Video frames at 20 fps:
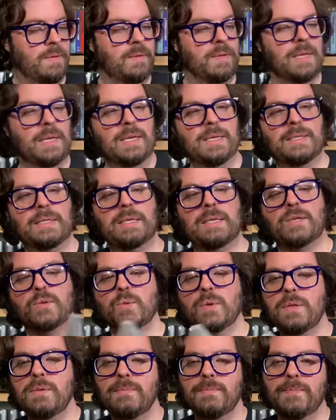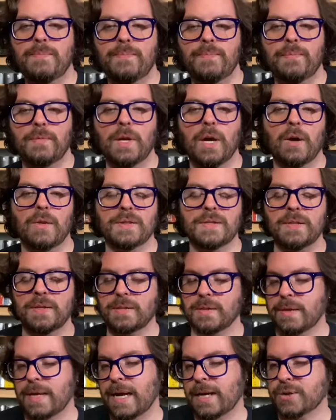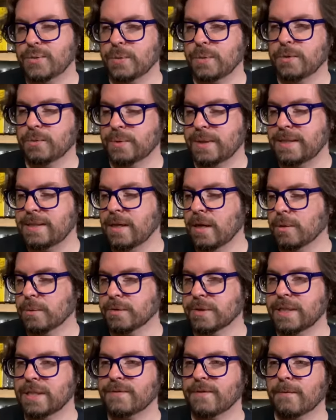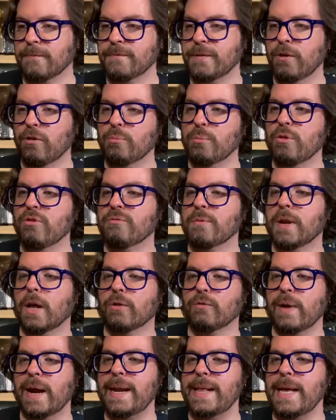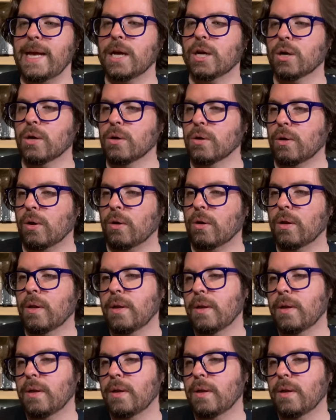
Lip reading: Is this one? No, this is an actual retail release from Film Movement. A Radiant Girl.